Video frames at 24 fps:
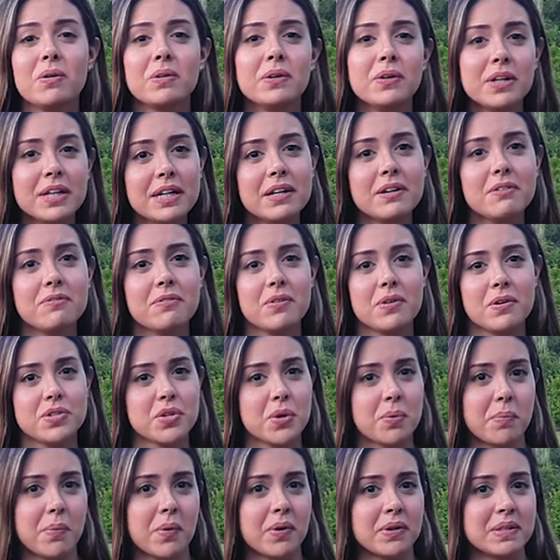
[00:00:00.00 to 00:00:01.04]
are looking for a
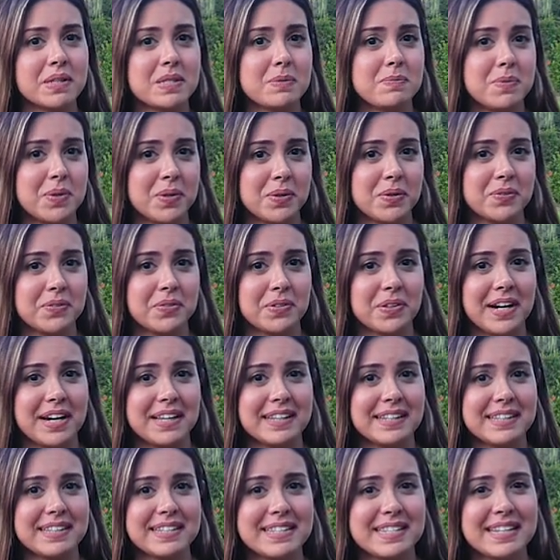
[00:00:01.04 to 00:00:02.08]
job on this beautiful
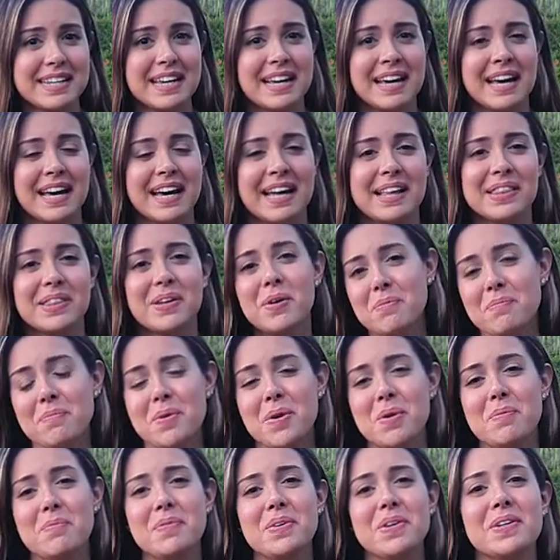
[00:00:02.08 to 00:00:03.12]
island.
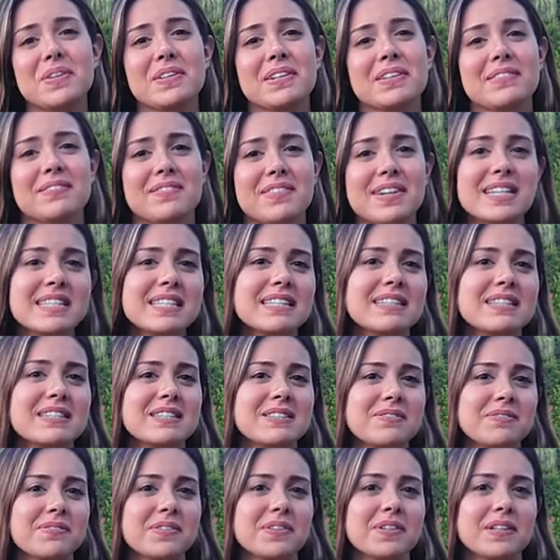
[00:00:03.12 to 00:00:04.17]
Non-Bermudian
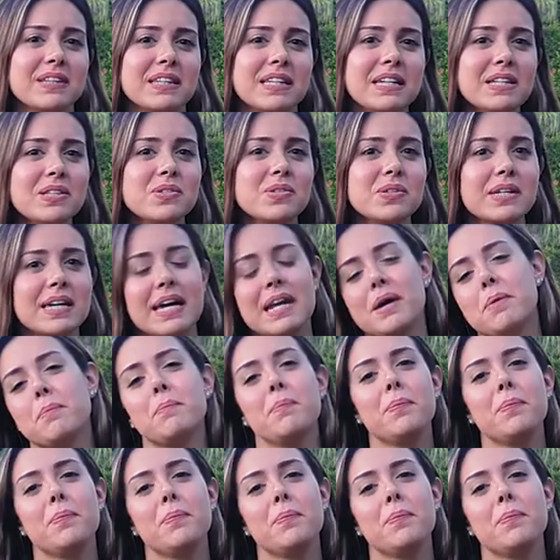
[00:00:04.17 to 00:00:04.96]
residents will need to get a